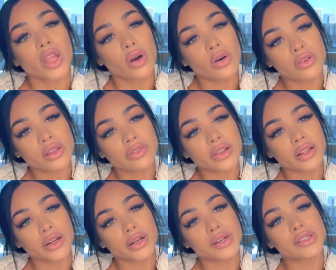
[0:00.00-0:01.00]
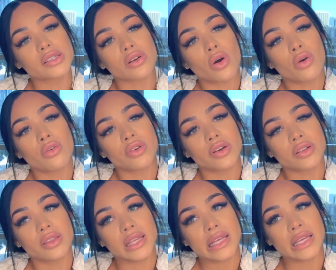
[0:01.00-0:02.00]
over the fillers, over
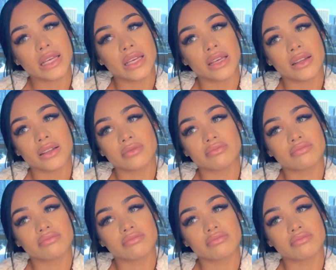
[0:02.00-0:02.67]
the,